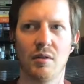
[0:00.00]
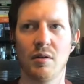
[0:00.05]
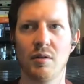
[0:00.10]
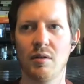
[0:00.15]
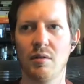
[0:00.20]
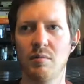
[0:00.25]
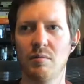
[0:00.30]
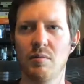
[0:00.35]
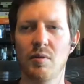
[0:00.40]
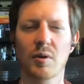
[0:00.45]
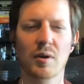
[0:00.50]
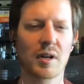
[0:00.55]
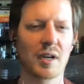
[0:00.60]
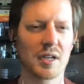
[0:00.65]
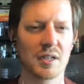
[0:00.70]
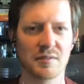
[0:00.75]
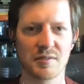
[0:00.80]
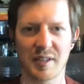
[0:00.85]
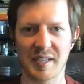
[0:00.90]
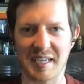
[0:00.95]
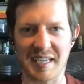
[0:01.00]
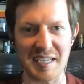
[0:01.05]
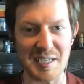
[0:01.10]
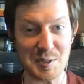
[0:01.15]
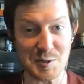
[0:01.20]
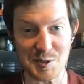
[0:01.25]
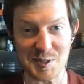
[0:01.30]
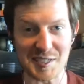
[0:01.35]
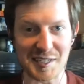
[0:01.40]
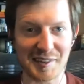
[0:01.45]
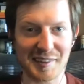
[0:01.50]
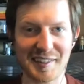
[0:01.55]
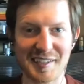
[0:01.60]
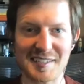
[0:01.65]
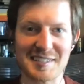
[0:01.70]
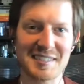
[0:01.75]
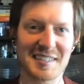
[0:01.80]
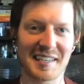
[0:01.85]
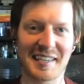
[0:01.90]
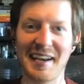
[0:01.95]
more kind of like interesting
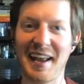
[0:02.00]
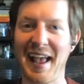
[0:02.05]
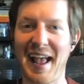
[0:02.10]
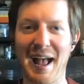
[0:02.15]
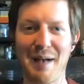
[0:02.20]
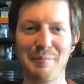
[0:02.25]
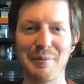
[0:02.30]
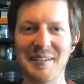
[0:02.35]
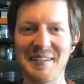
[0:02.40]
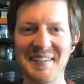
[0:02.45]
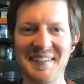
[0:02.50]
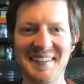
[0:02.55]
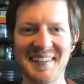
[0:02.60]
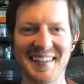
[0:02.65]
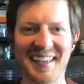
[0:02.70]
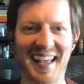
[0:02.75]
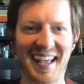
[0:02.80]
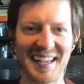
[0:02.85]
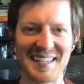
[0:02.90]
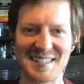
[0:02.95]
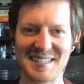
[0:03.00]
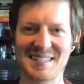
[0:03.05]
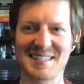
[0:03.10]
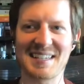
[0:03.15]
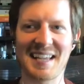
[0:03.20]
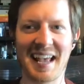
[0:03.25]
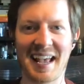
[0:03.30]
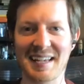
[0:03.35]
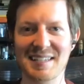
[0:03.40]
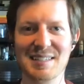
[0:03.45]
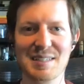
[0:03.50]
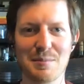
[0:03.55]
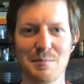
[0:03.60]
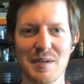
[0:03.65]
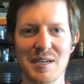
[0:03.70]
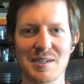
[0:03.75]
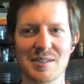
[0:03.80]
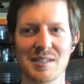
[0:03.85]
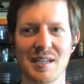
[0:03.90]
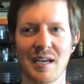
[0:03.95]
things that can happen as the
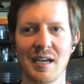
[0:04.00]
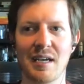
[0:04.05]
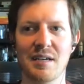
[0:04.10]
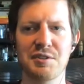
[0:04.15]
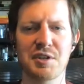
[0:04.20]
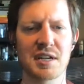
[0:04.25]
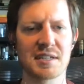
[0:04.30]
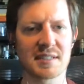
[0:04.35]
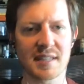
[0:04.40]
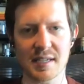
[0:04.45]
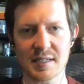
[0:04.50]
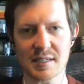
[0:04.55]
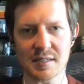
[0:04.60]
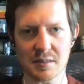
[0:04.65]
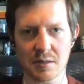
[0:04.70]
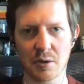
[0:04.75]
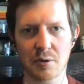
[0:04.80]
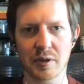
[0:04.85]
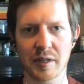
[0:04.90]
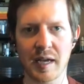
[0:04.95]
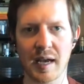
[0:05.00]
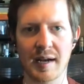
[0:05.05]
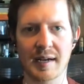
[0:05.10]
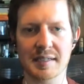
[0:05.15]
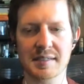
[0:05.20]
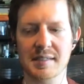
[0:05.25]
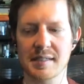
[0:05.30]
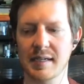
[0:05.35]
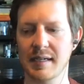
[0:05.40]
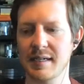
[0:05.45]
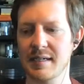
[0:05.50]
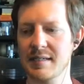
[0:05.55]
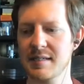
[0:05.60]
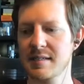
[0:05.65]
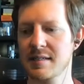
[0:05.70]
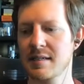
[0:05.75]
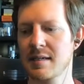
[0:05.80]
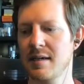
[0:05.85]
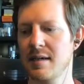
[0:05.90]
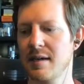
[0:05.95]
beers age, as they slowly
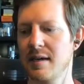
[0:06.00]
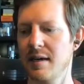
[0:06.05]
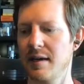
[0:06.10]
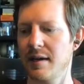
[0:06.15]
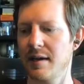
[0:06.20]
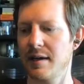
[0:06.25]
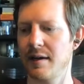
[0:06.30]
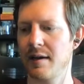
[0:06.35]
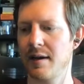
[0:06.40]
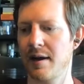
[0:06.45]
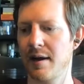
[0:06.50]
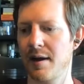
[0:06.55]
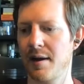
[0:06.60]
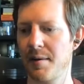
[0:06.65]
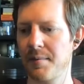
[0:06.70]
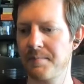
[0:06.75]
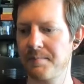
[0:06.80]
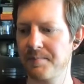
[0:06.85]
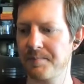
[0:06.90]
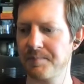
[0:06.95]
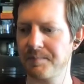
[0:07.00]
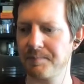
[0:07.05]
oxidize. In